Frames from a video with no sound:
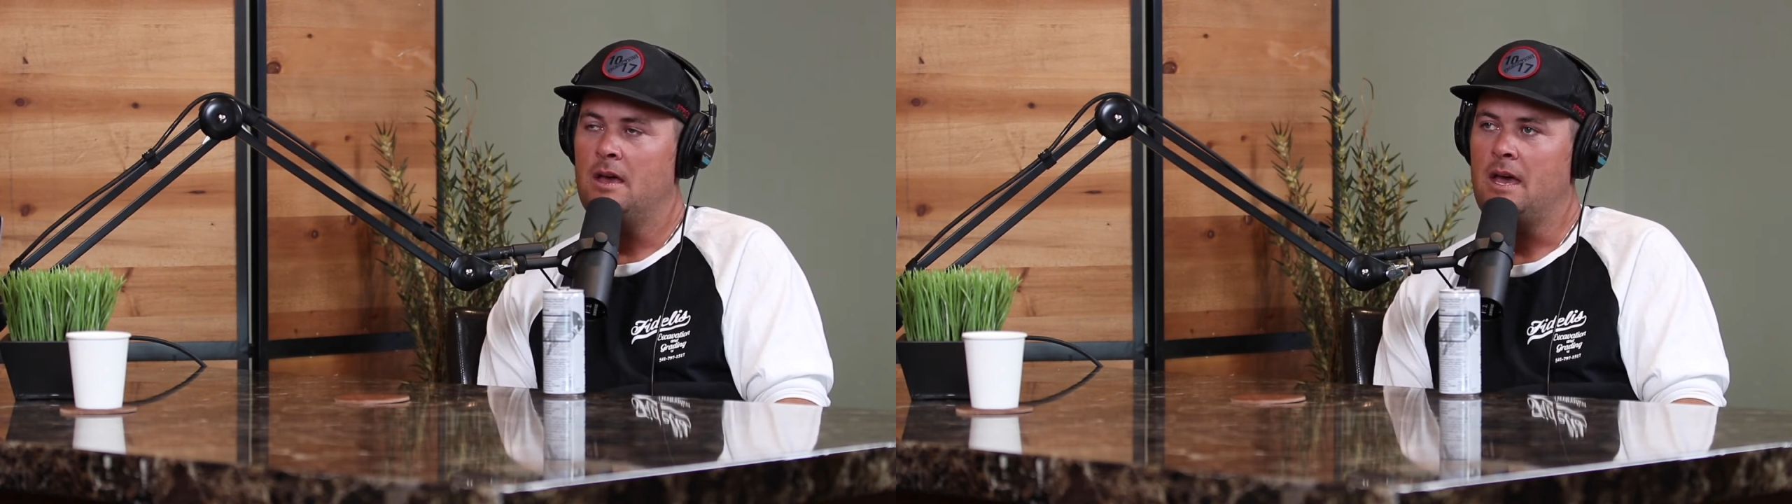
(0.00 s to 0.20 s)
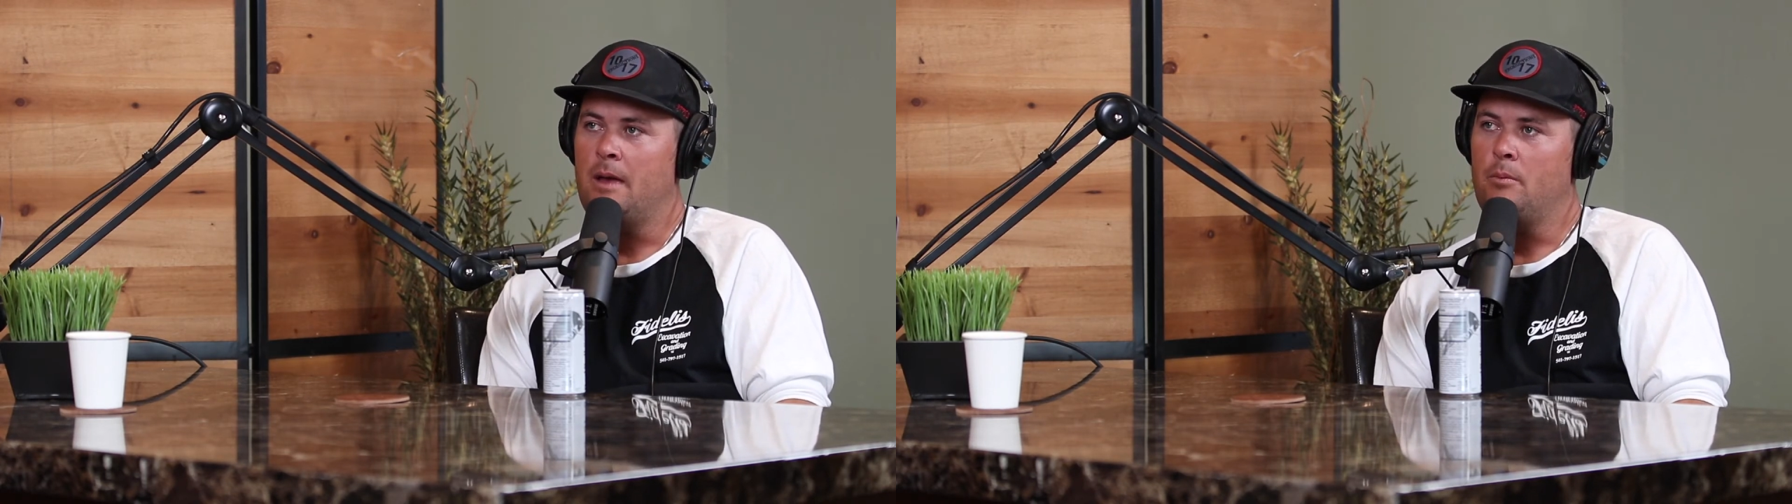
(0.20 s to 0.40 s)

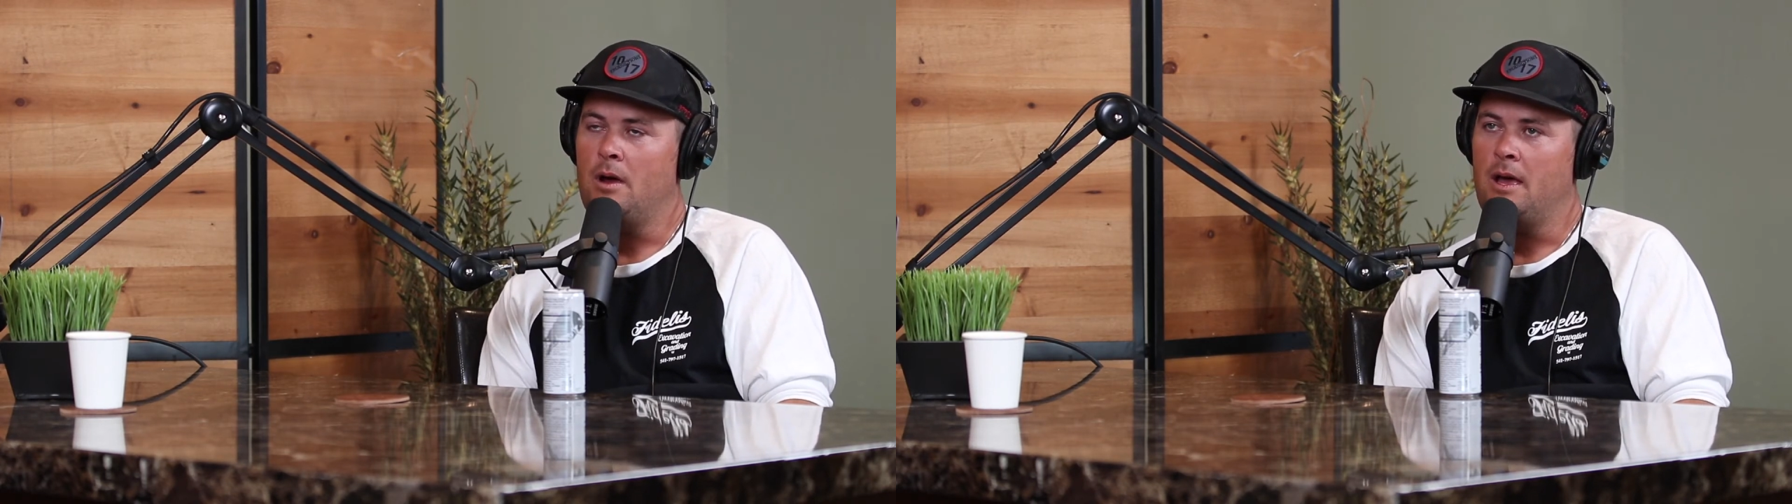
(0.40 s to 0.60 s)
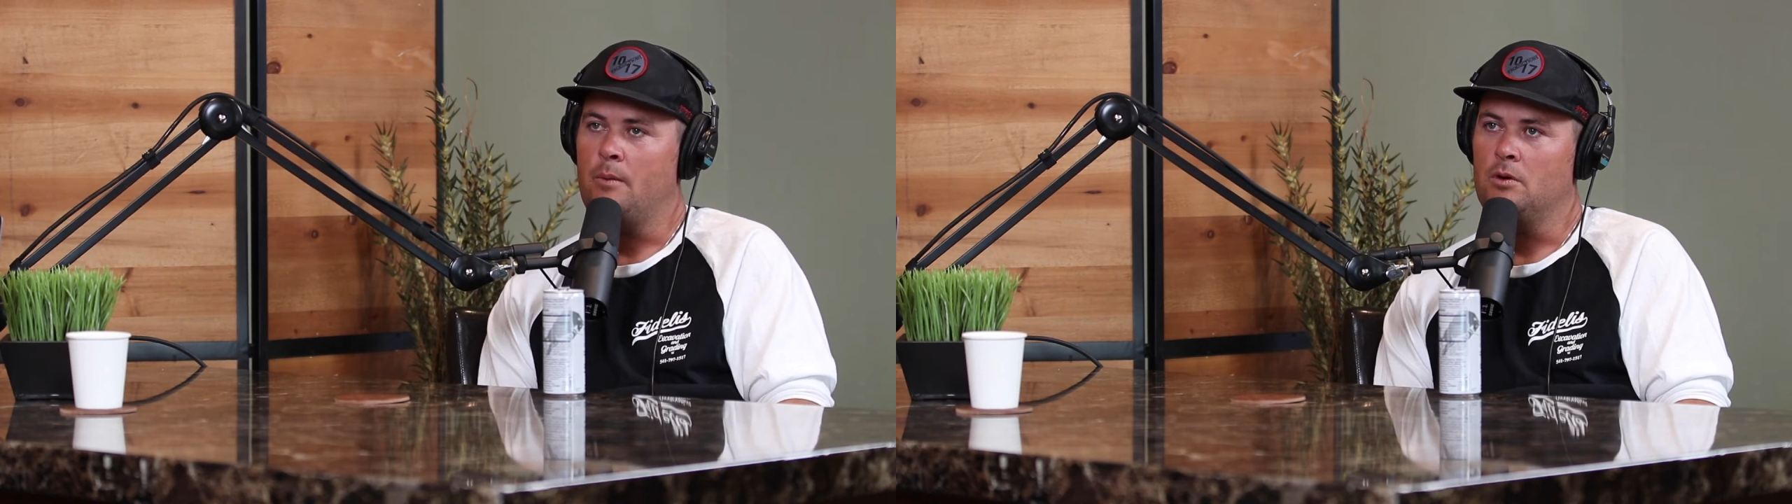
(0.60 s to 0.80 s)

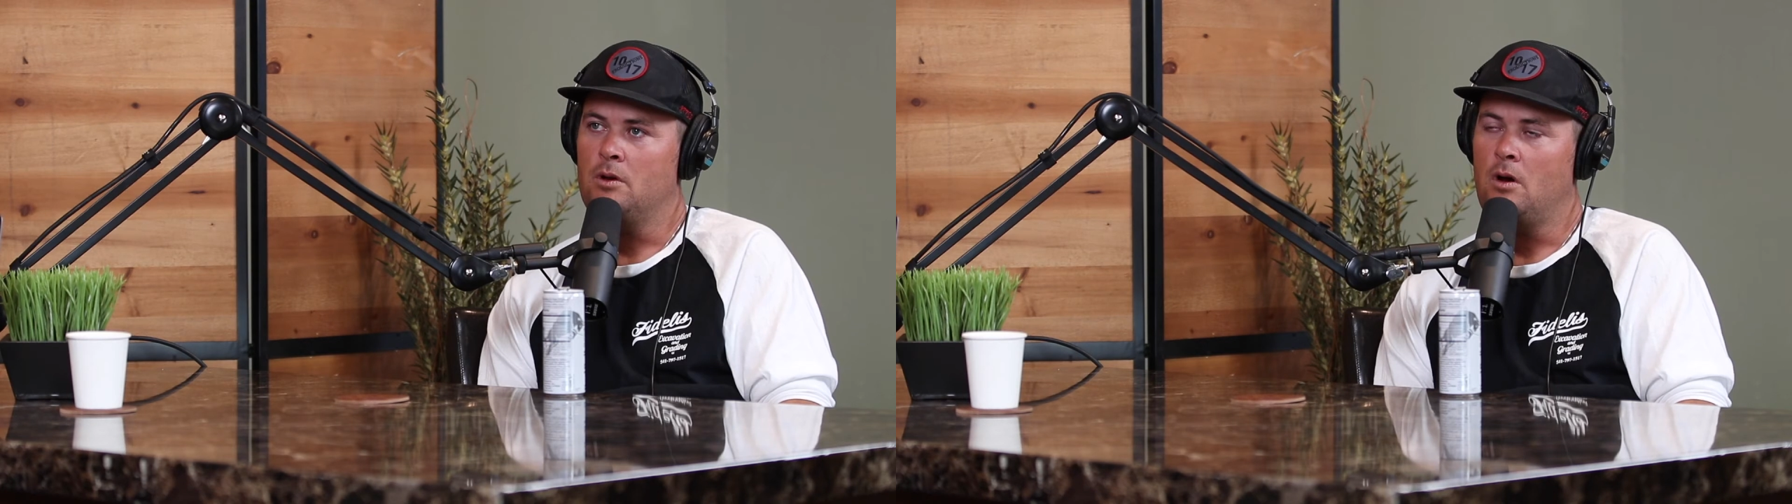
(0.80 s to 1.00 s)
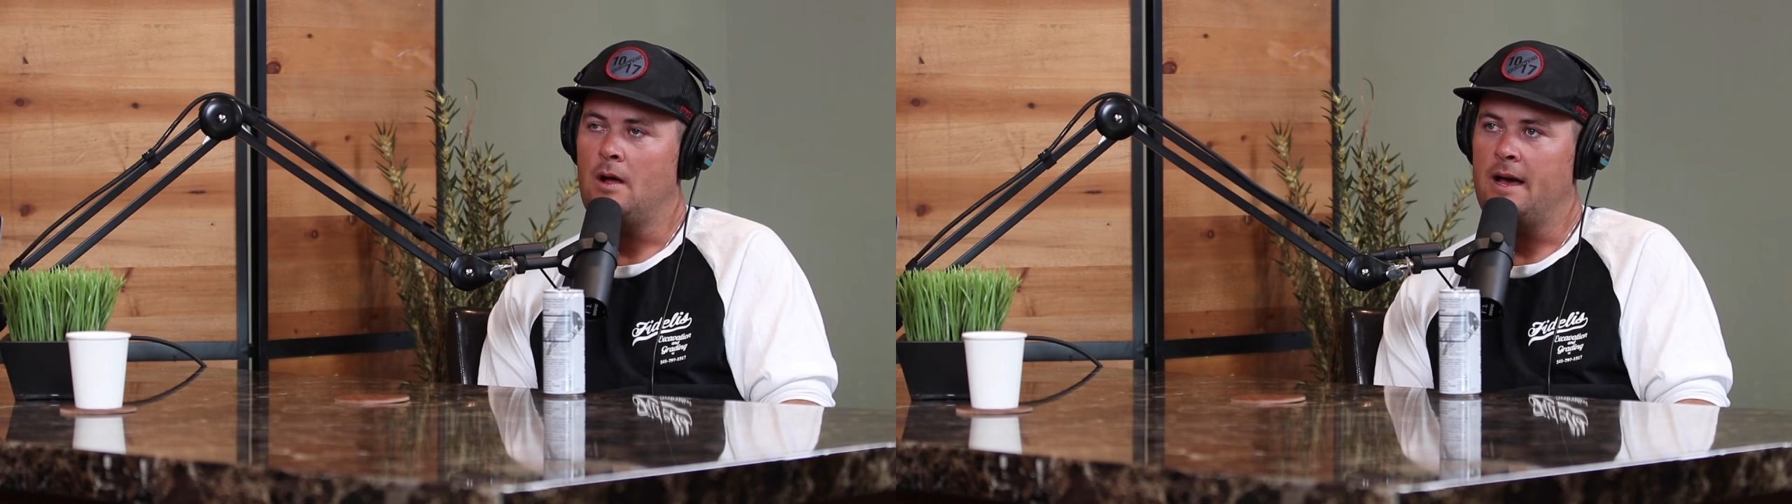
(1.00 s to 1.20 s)
Abraham would
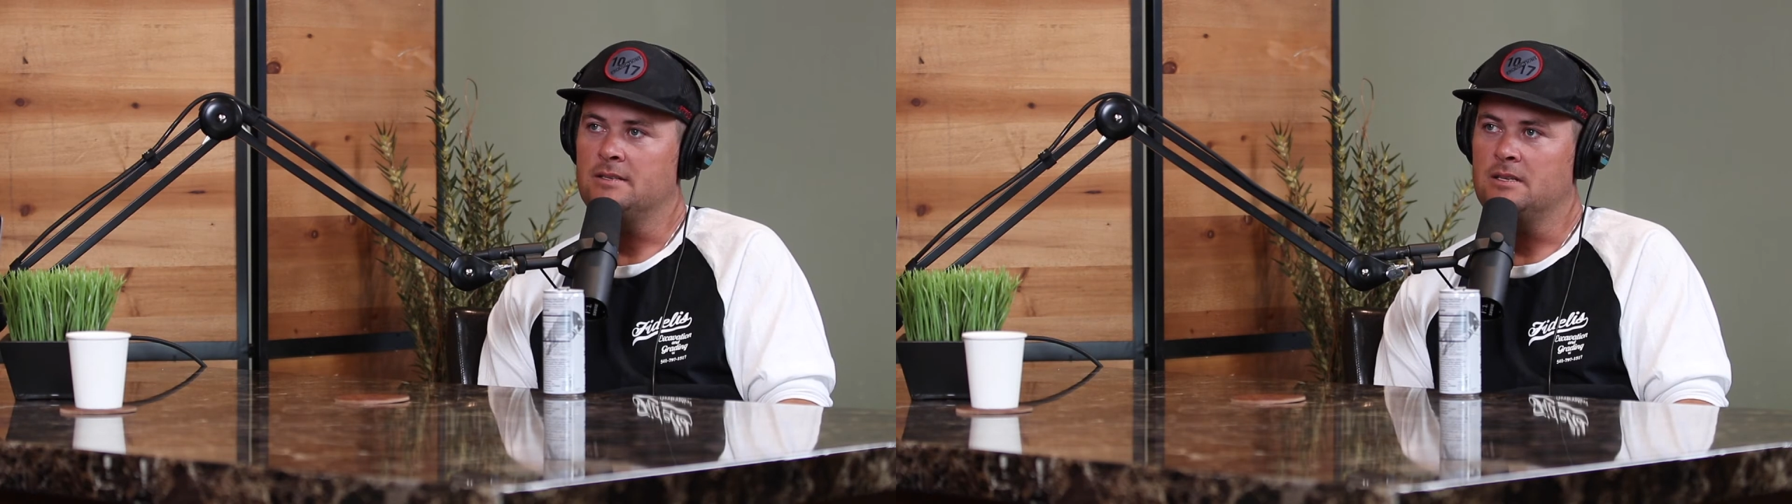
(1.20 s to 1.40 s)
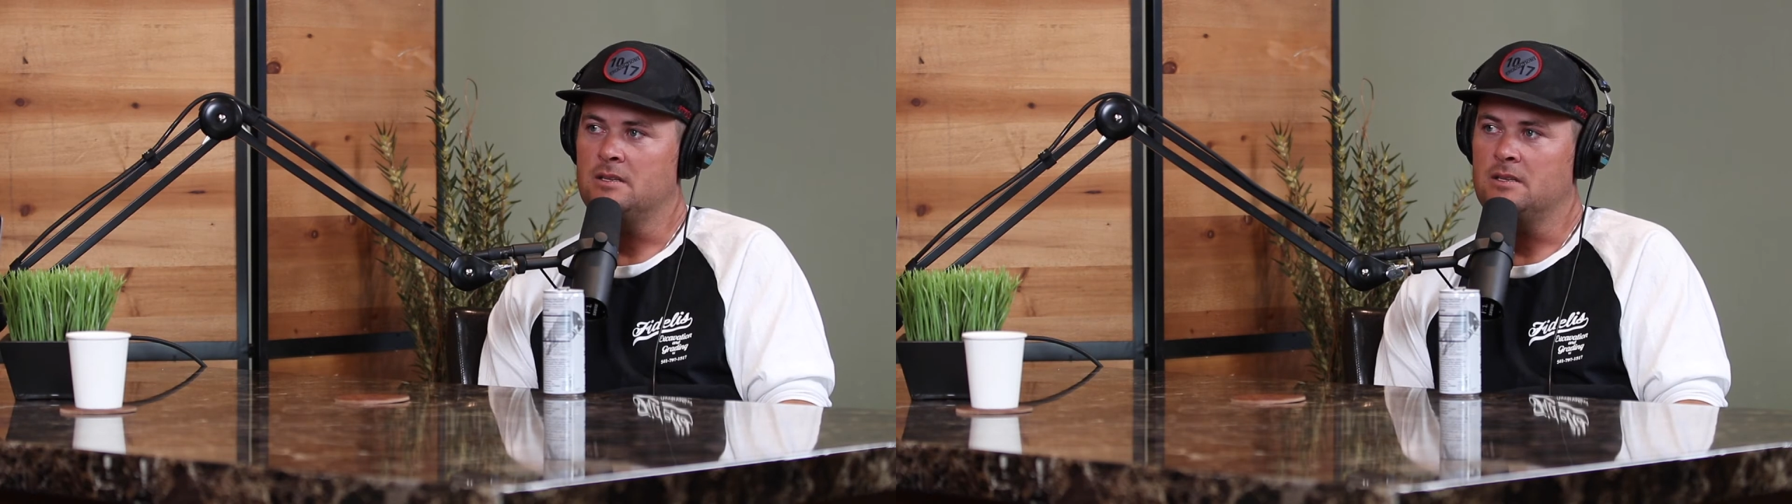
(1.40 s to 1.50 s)
call Isaac